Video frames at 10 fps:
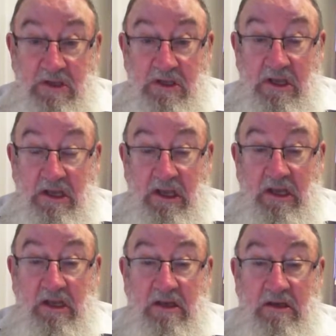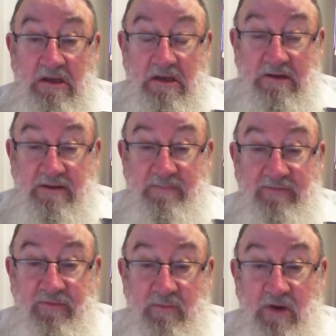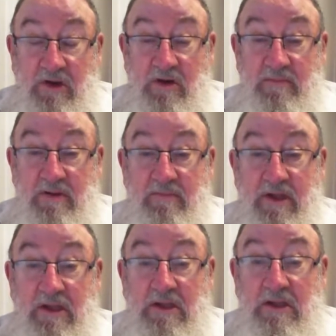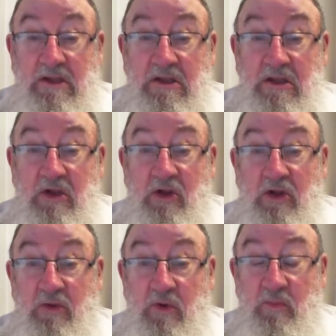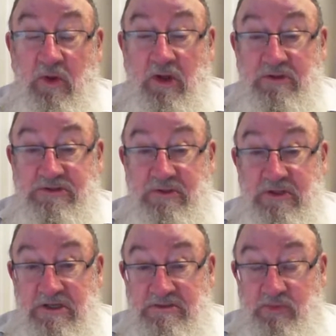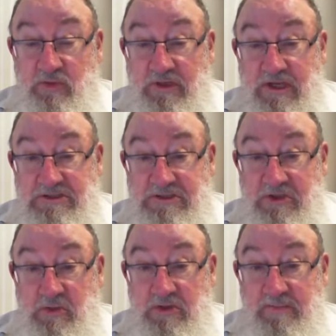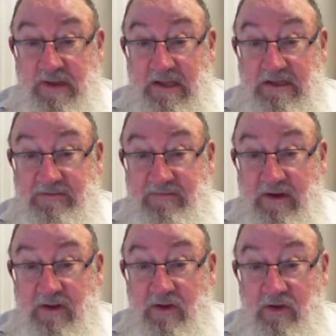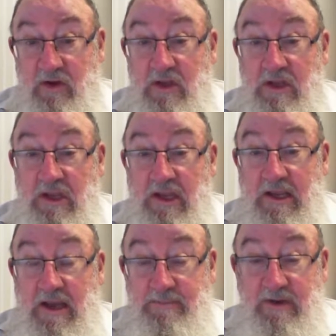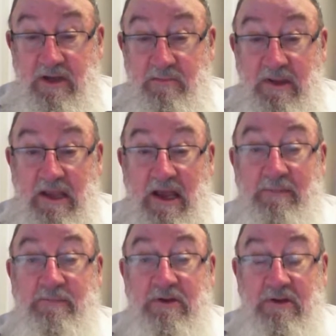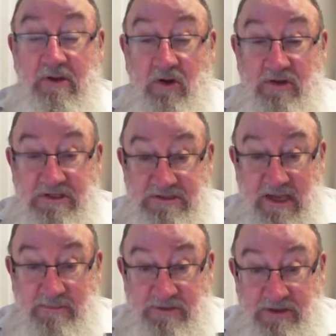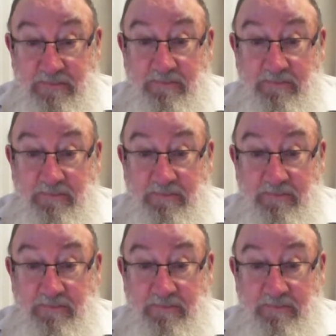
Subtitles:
And some of you might remember earlier on when I was doing these broadcasts, I talked about this fellow that accompanied me up on the same trip.